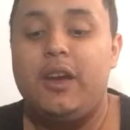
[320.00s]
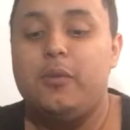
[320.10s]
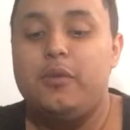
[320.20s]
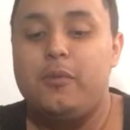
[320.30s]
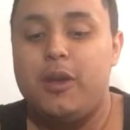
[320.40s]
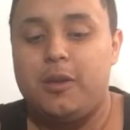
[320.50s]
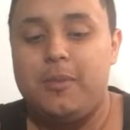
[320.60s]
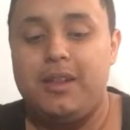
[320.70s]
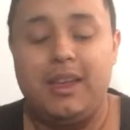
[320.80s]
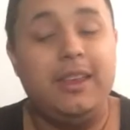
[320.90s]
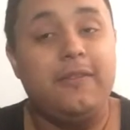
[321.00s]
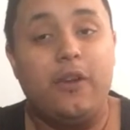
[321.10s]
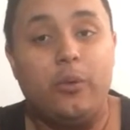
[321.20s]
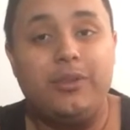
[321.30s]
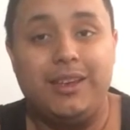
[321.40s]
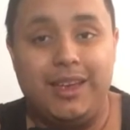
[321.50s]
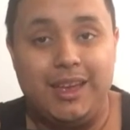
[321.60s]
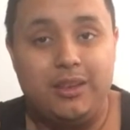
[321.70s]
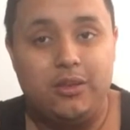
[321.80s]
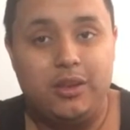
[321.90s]
I would recommend any phone to
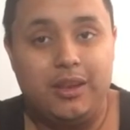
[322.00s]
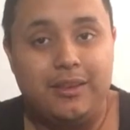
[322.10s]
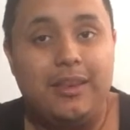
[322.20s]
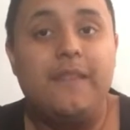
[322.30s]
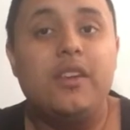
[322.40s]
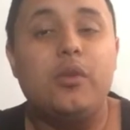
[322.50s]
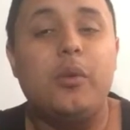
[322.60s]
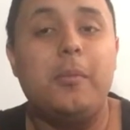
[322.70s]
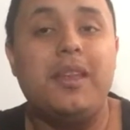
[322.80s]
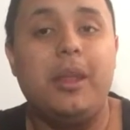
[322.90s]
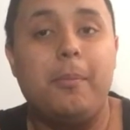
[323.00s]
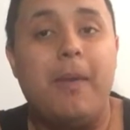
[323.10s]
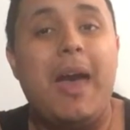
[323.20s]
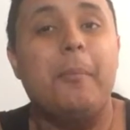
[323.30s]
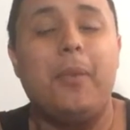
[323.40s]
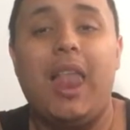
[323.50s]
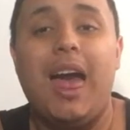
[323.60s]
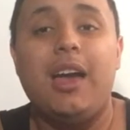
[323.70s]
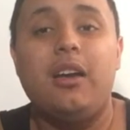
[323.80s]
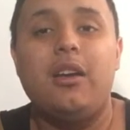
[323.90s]
get in the 7, would be the matte
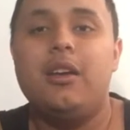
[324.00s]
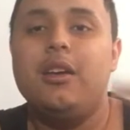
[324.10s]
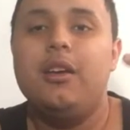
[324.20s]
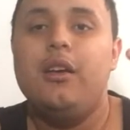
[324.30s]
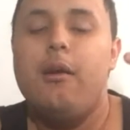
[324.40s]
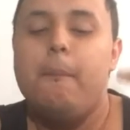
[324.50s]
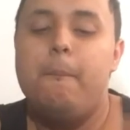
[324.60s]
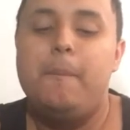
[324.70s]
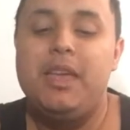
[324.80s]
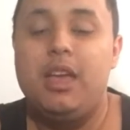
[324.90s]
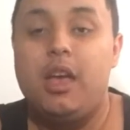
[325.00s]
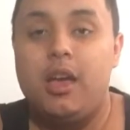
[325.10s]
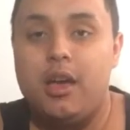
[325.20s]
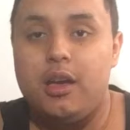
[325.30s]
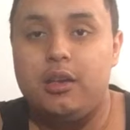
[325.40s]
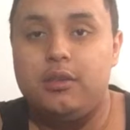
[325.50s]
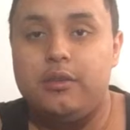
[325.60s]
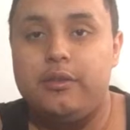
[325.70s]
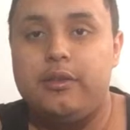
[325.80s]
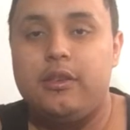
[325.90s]
black,
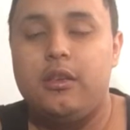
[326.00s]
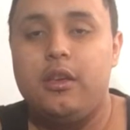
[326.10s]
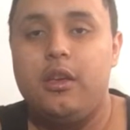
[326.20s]
because